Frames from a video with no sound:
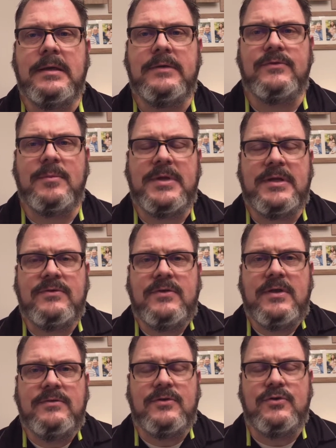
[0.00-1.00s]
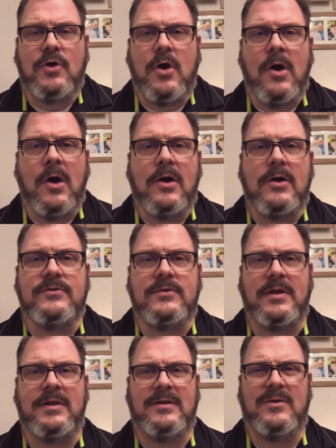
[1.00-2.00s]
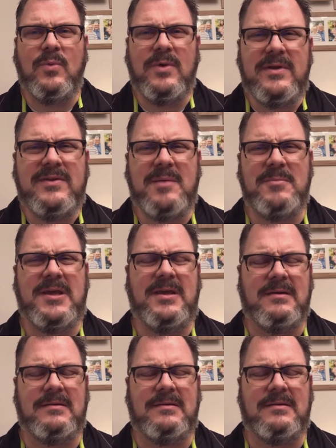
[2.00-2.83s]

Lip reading: Somebody says that your heart's not in it. What does that mean?